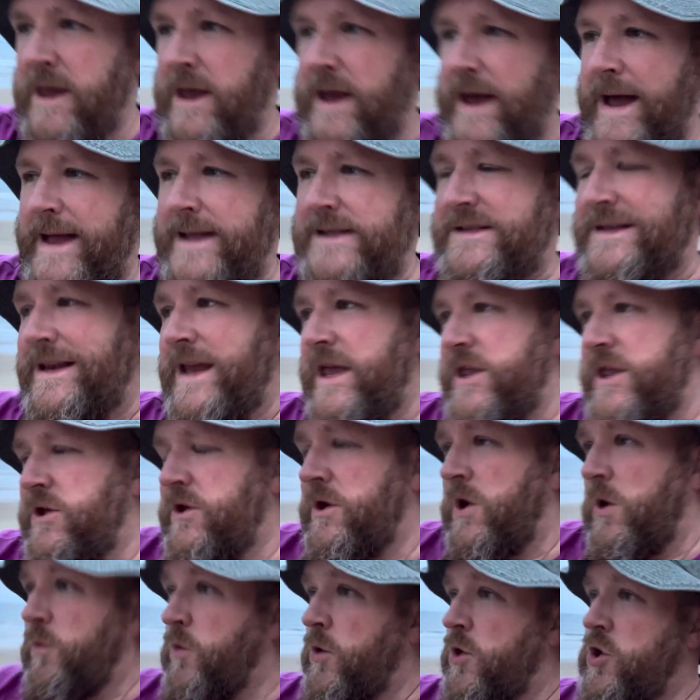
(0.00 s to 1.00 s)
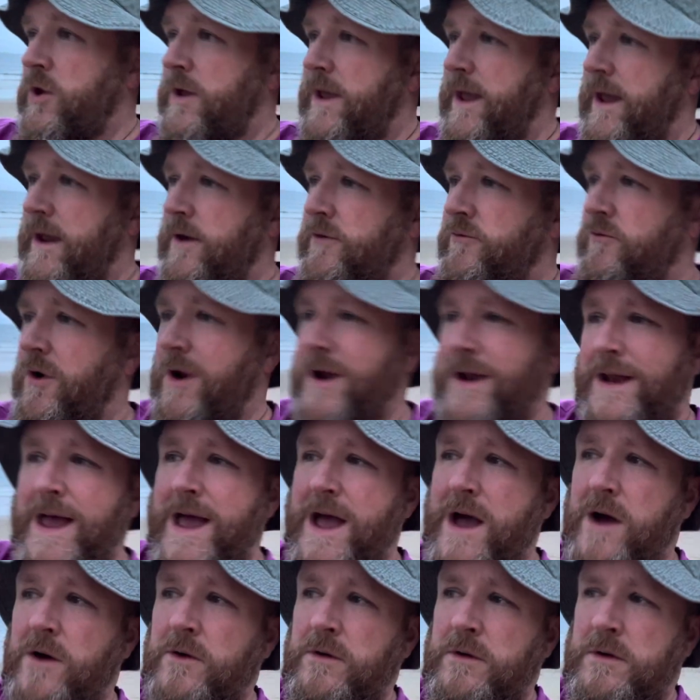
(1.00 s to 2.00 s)
and to let you know what you're getting right
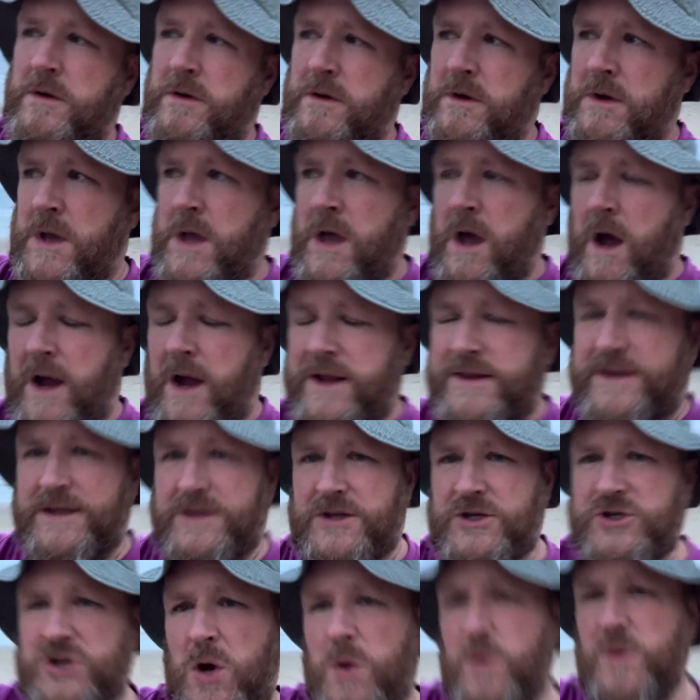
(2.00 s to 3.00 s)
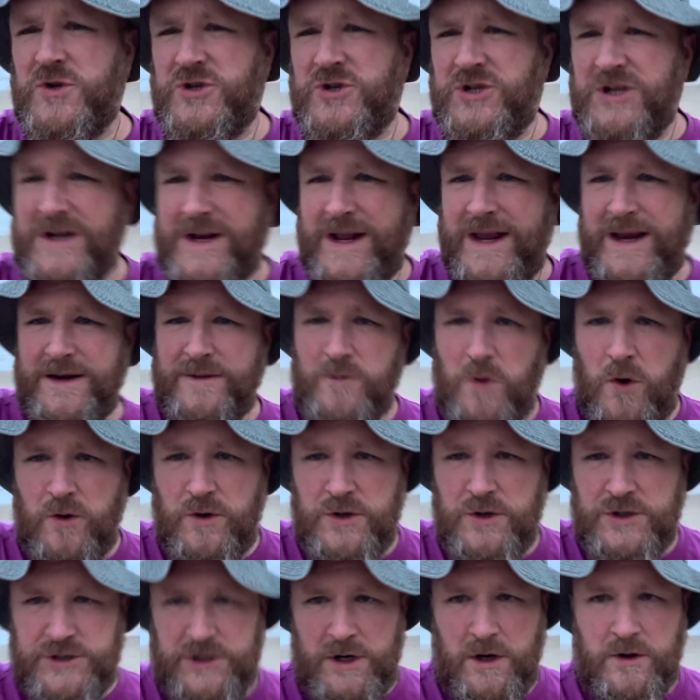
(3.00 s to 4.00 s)
now, I did the show with Janine
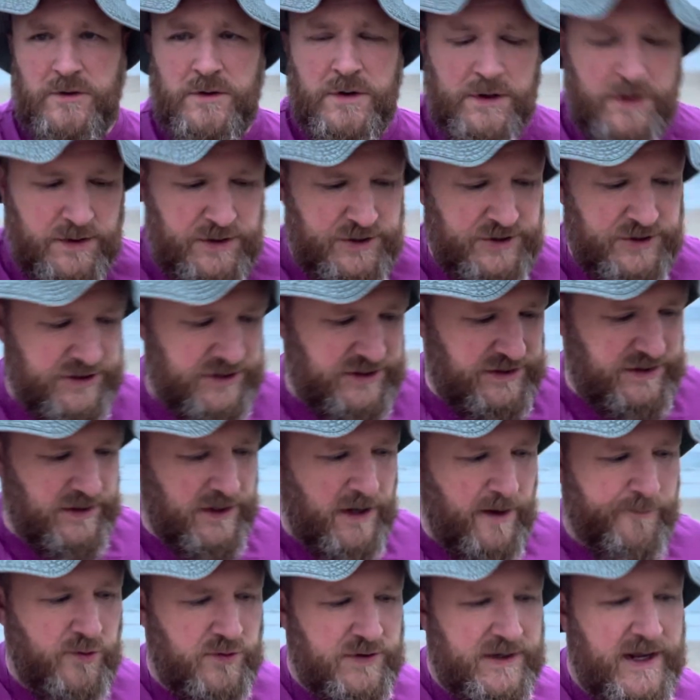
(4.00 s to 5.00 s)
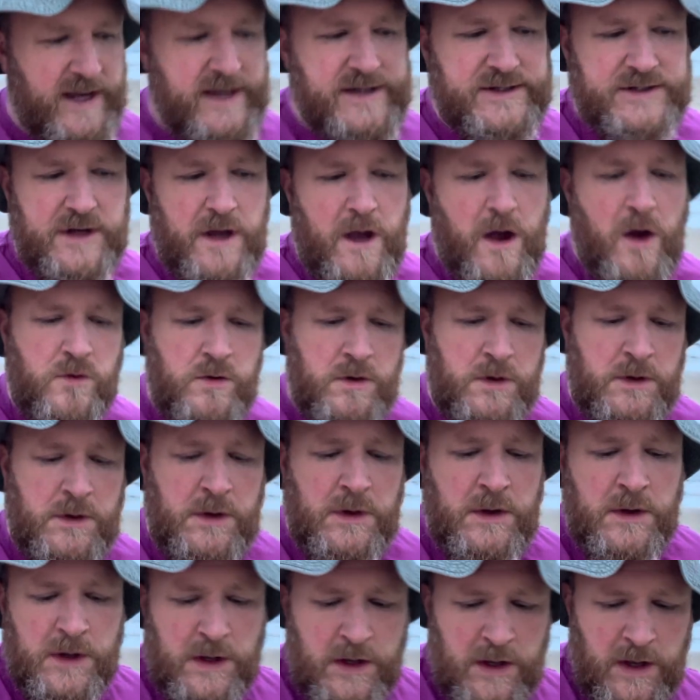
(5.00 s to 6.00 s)
Morigeau just a couple of days ago.
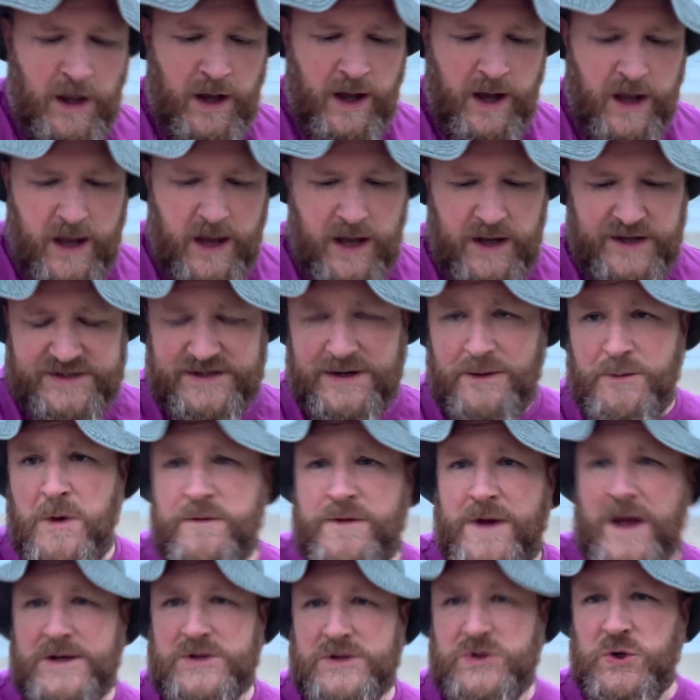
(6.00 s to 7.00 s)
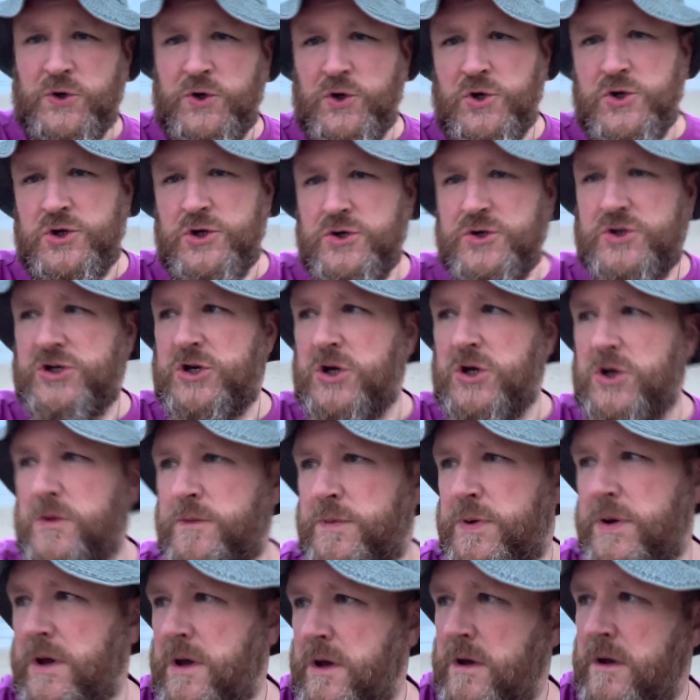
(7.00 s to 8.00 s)
Uh, some of that's gone on YouTube,
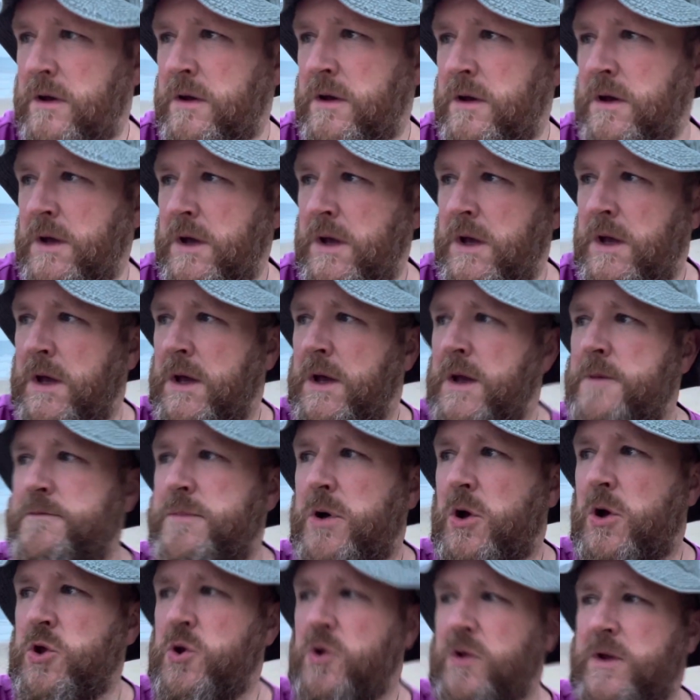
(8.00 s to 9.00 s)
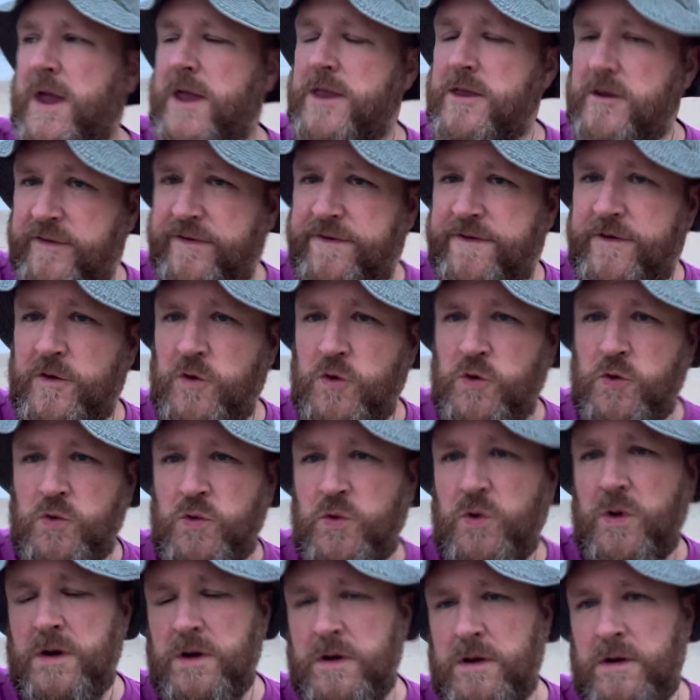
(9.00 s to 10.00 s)
but you'll get the
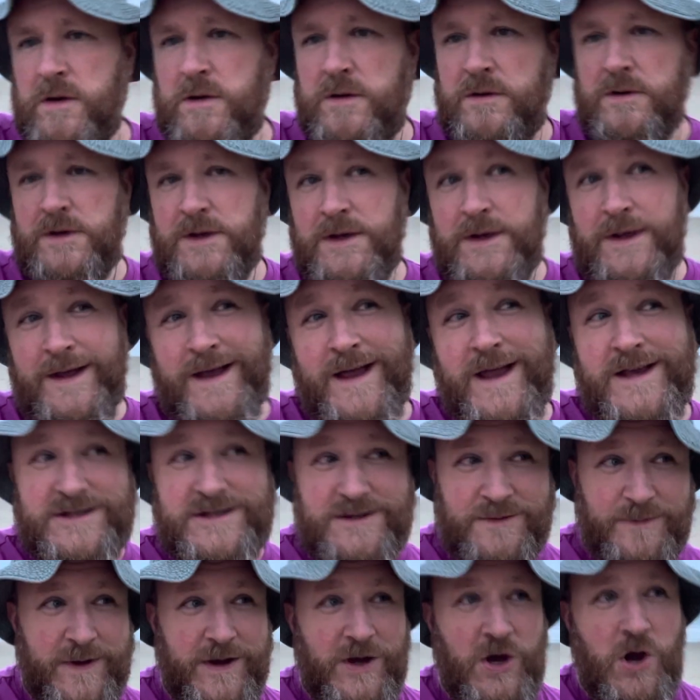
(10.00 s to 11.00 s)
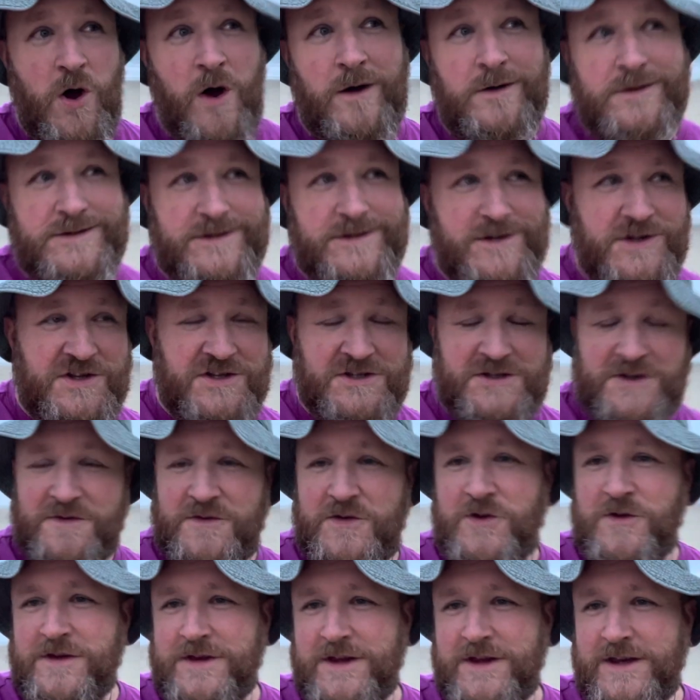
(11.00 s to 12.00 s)
full, it's a bit hot, so there's a
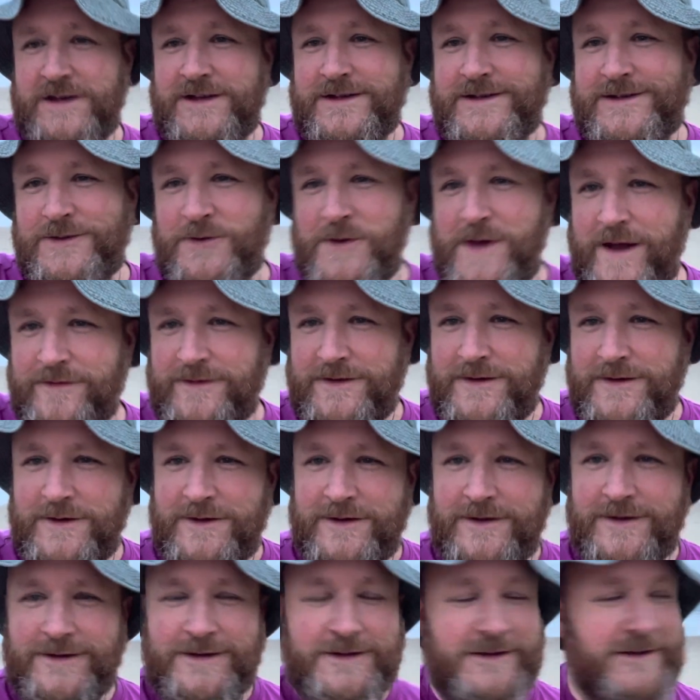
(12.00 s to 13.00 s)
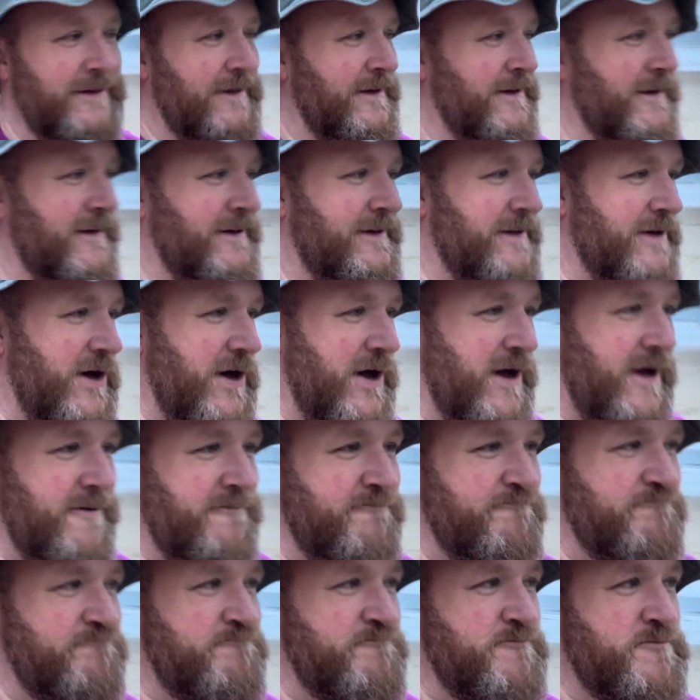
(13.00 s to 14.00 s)
few things we have to
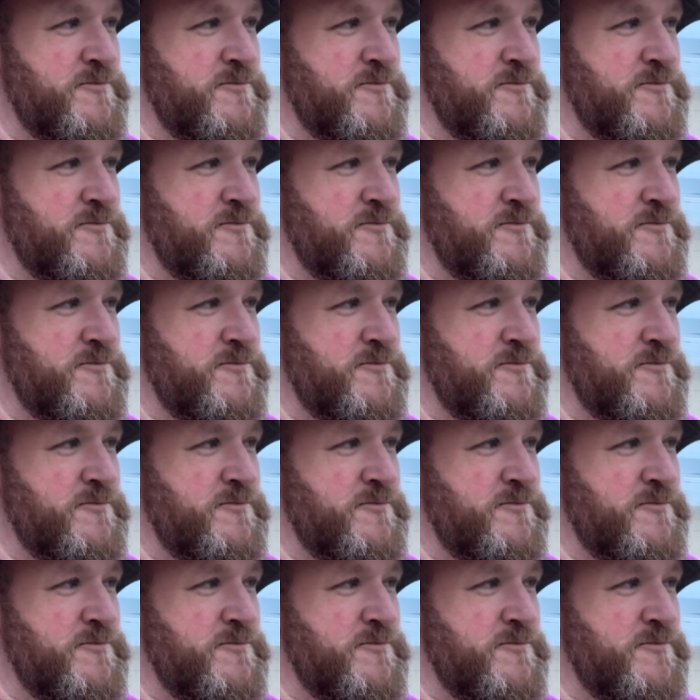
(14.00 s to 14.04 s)
um,